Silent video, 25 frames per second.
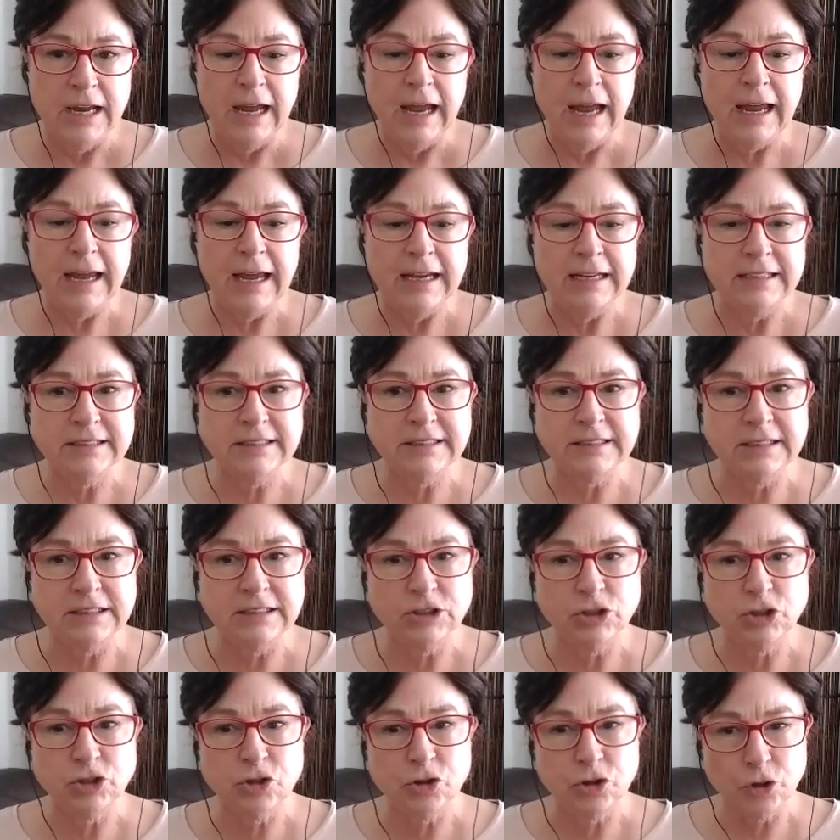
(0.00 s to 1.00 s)
is
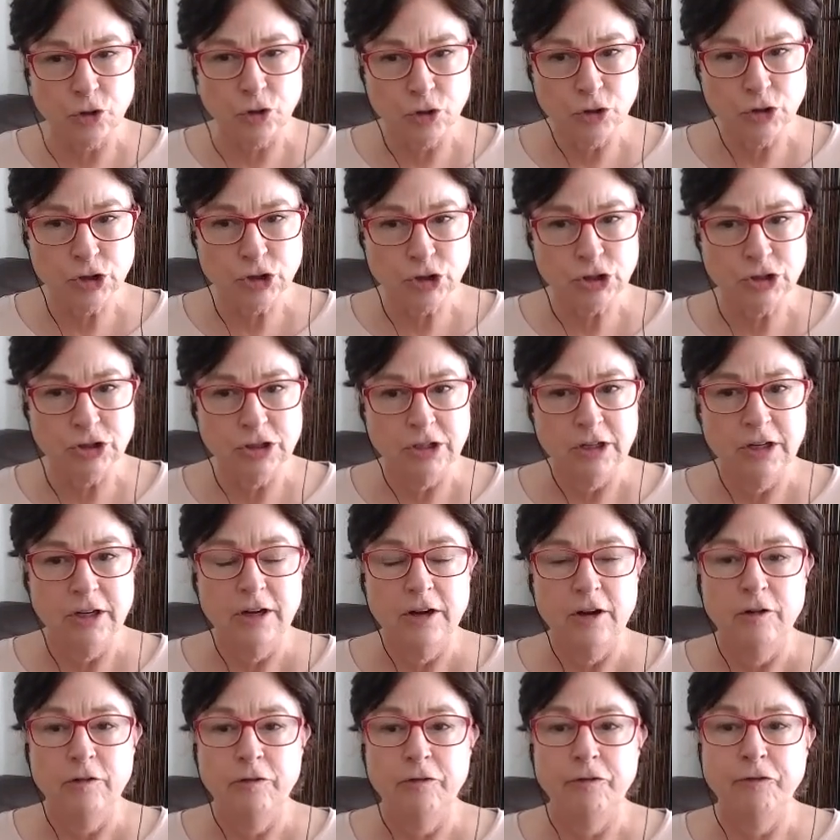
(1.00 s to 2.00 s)
this thirst
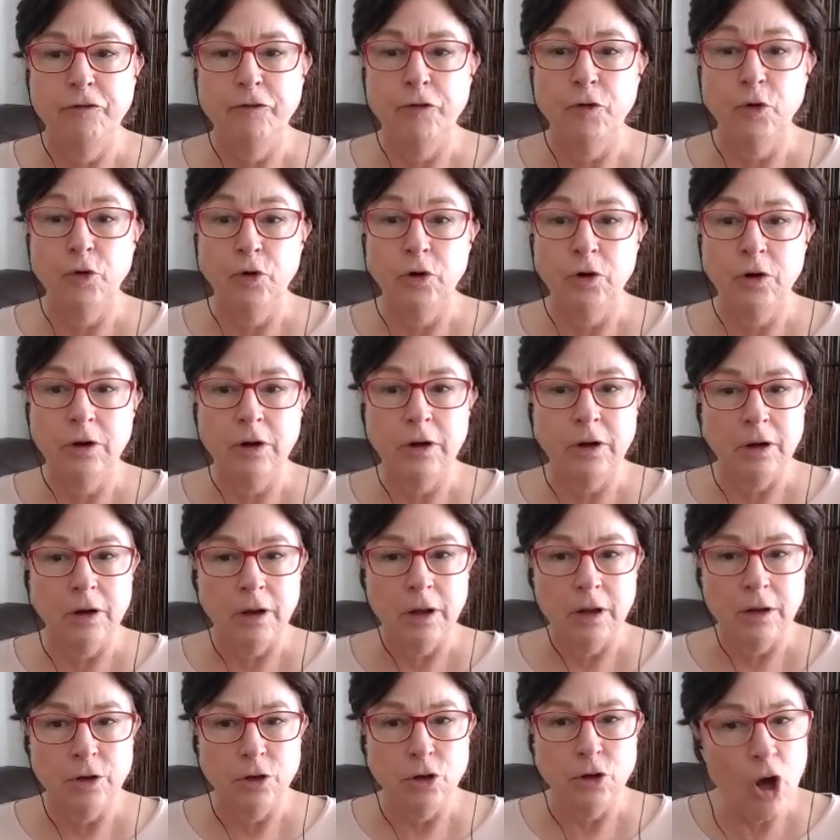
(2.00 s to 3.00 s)
for
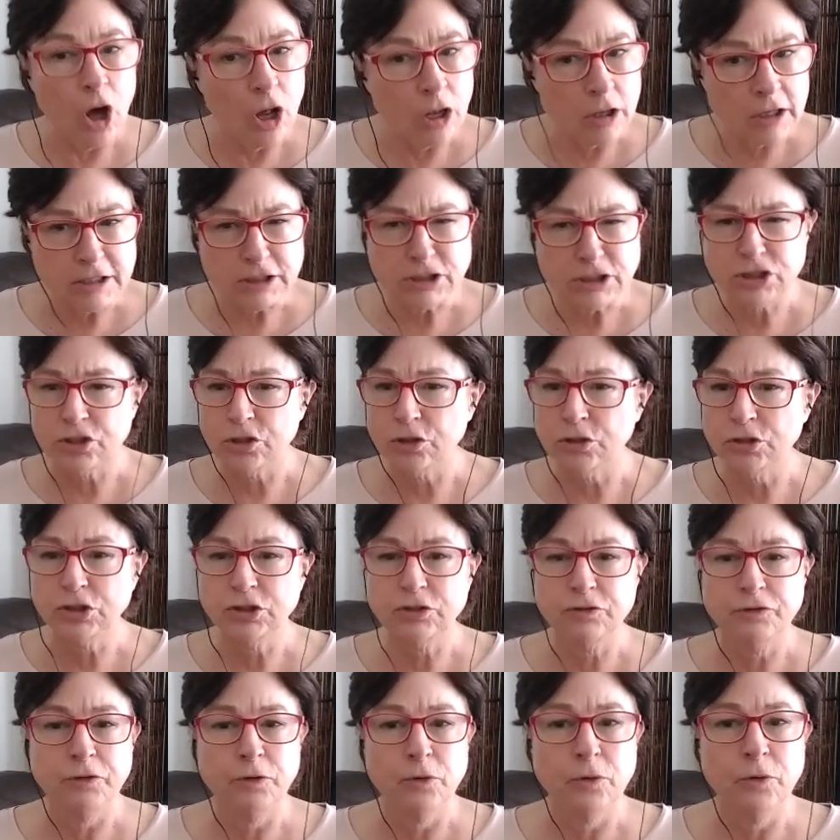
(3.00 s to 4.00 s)
knowledge,
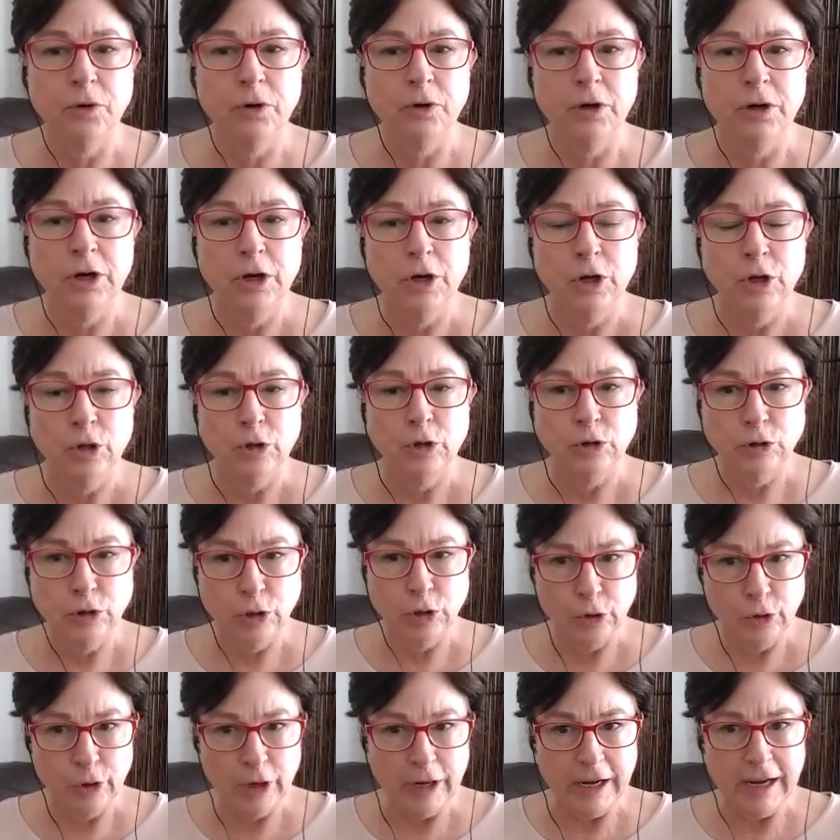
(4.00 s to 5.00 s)
thirst for
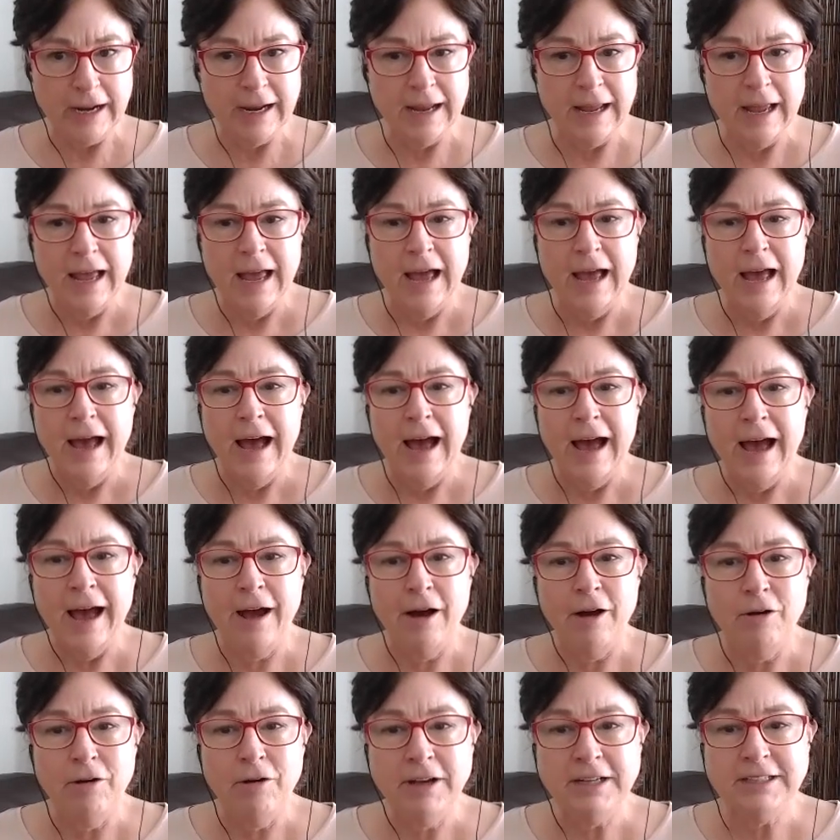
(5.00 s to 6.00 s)
learning.
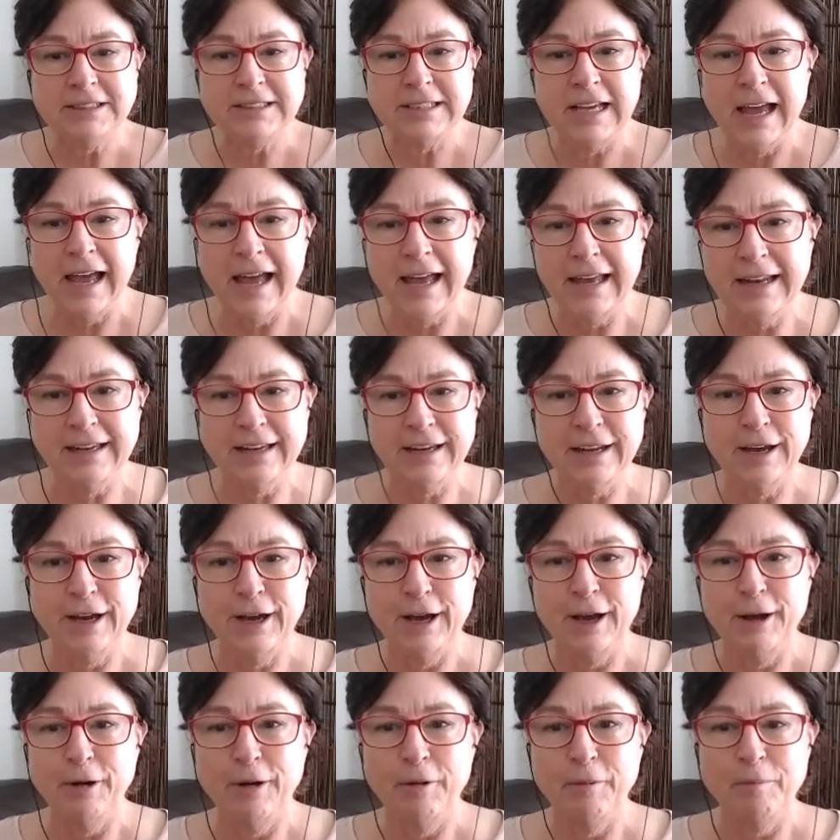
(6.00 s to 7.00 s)
How has that
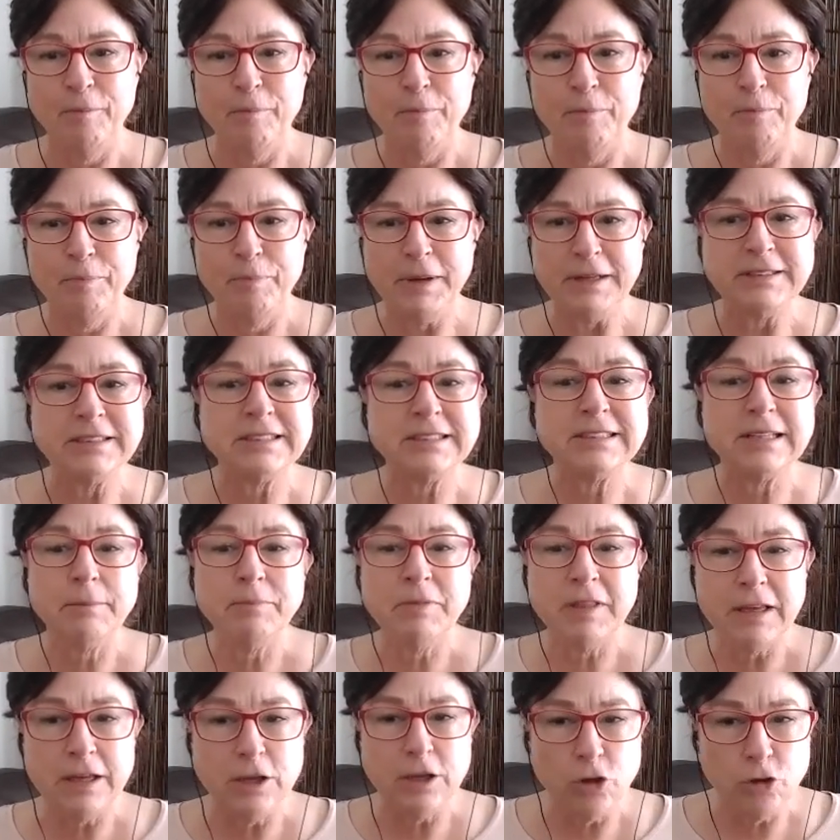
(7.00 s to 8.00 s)
been
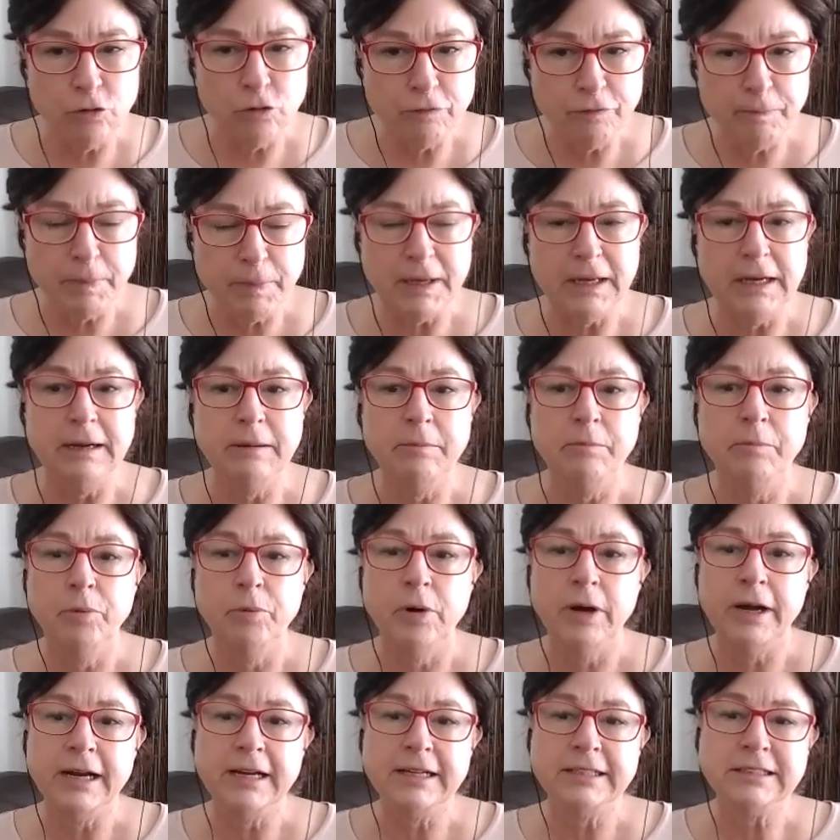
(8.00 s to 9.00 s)
something you've been
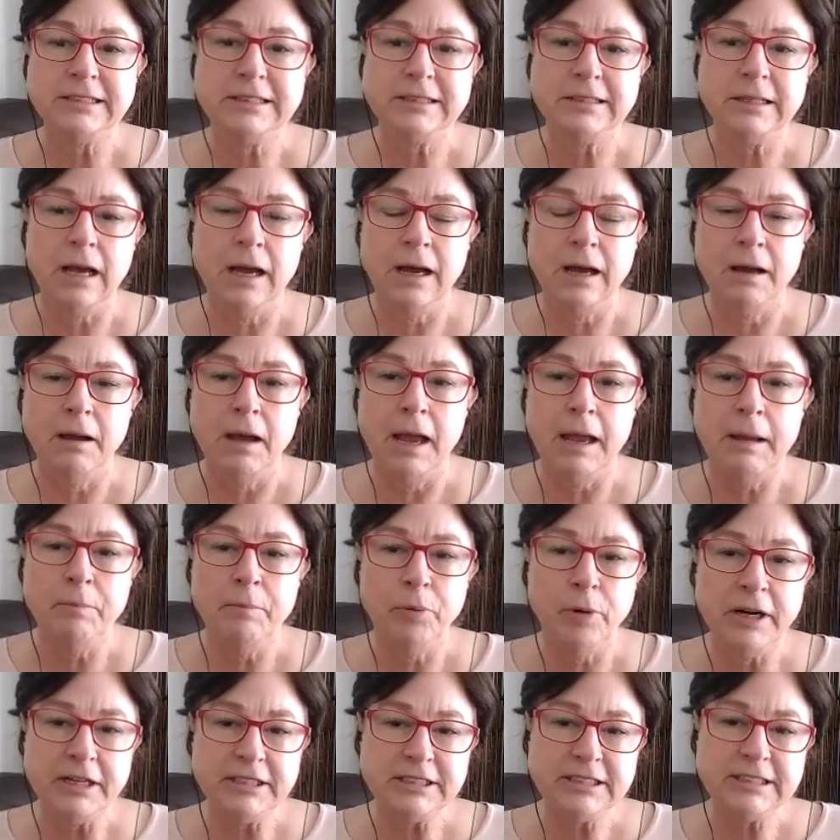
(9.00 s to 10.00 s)

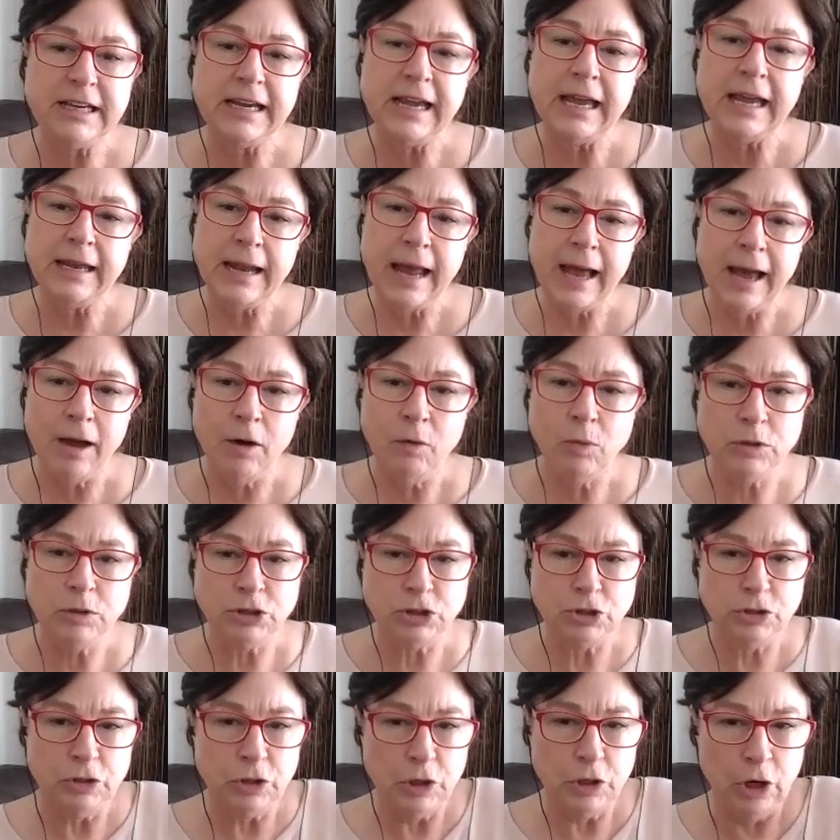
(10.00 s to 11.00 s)
embracing, and how would
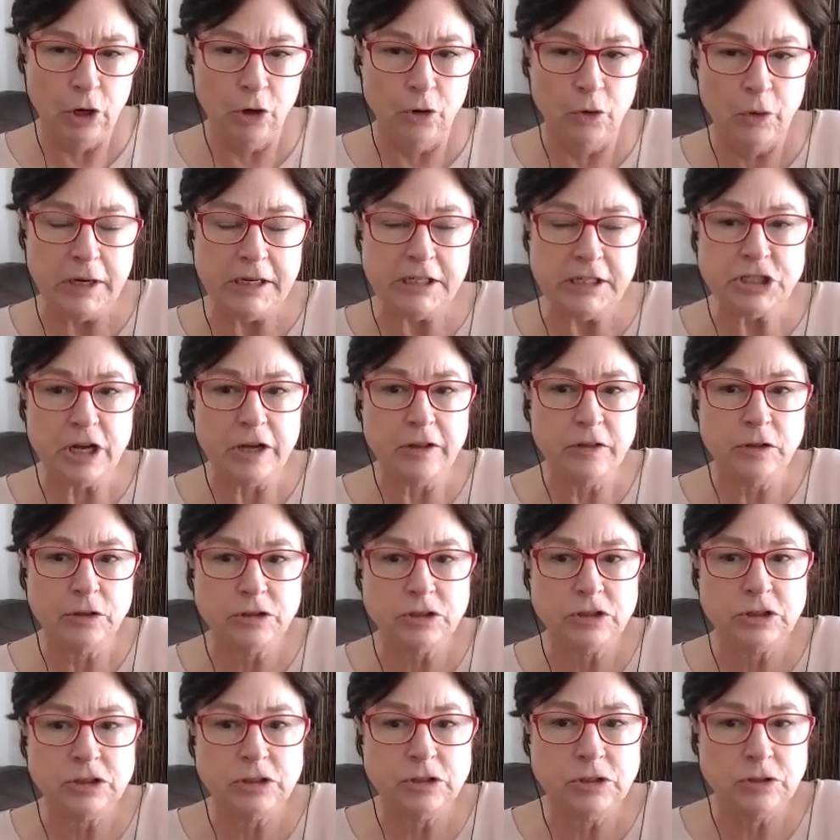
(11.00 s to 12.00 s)
you encourage others
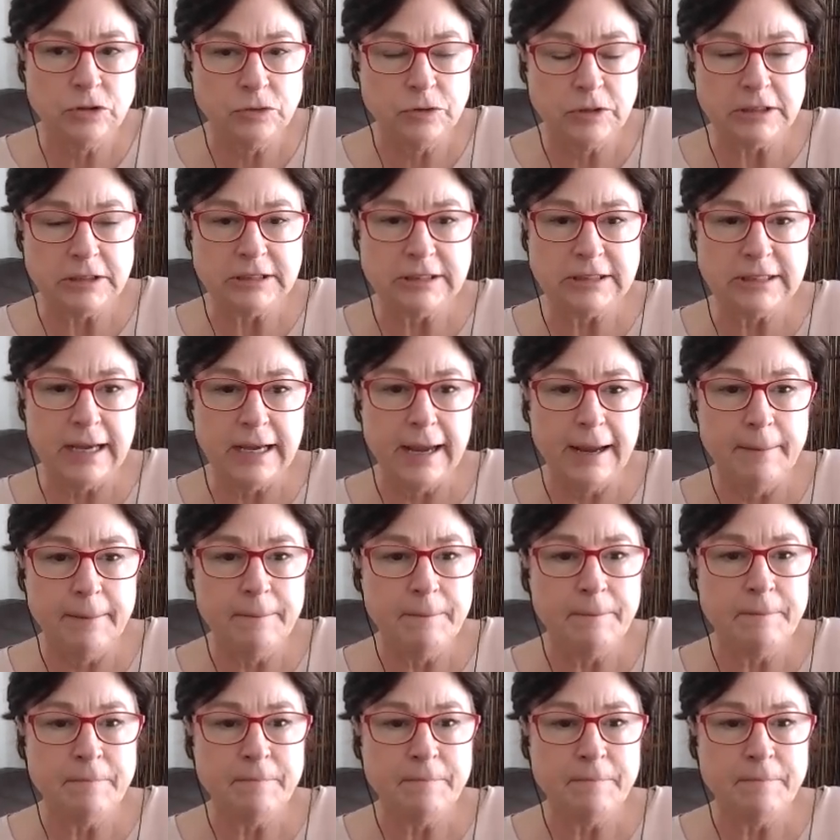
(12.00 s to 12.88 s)
to do the same?